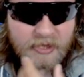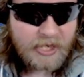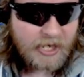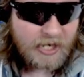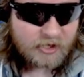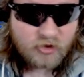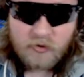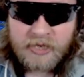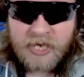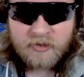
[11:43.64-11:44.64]
And I still
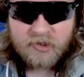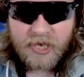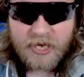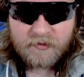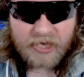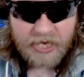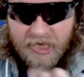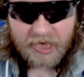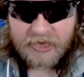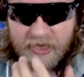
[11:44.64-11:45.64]
can't save. I,
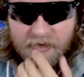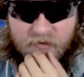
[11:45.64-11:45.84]
I, I can't